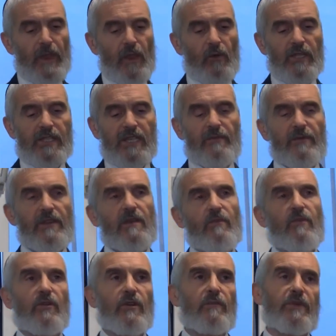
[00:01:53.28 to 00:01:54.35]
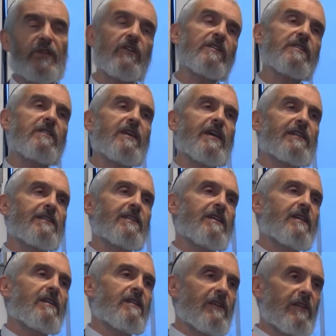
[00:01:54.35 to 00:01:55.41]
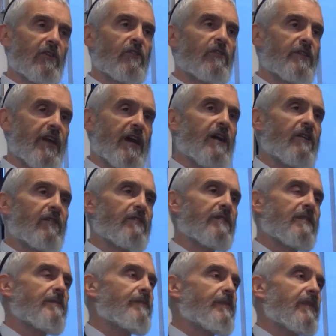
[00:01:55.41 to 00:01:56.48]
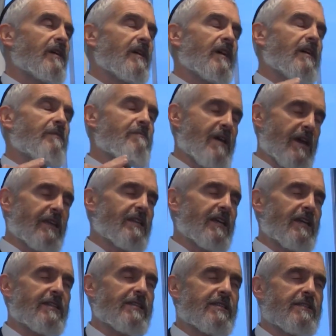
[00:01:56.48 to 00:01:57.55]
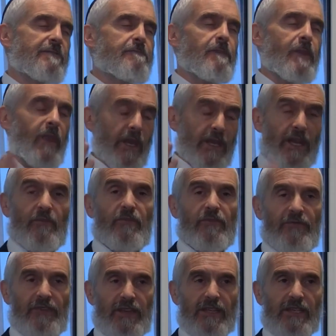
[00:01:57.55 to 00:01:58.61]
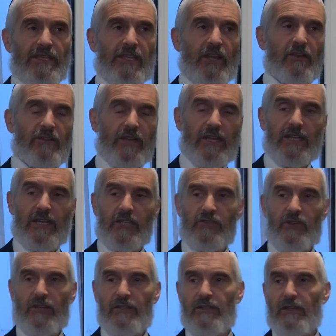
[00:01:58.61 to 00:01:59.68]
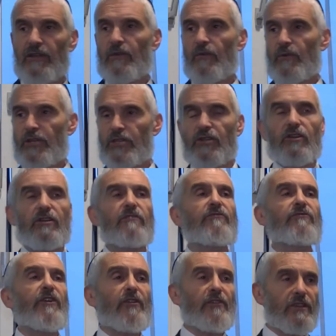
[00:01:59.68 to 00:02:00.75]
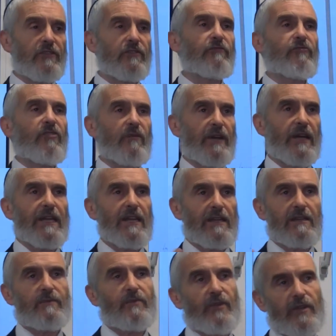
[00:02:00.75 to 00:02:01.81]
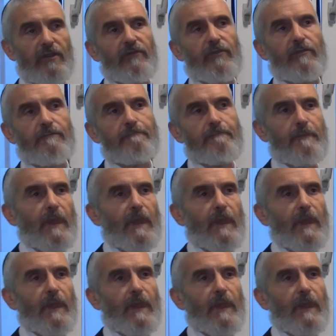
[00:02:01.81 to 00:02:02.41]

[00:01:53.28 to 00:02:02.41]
what some of them were. And because of that, the law now mandates a number of things that are done in Israel, which are very good from a halachic point of view.